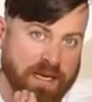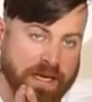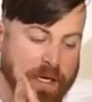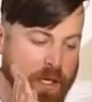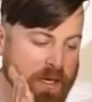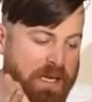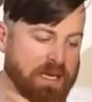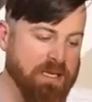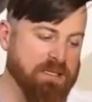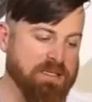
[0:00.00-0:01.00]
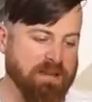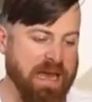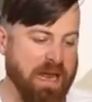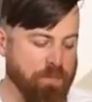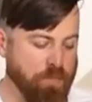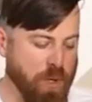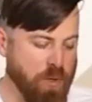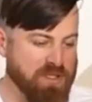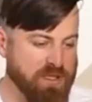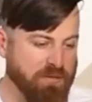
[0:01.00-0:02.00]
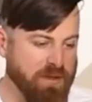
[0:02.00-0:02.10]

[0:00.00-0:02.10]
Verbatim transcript: here is that most of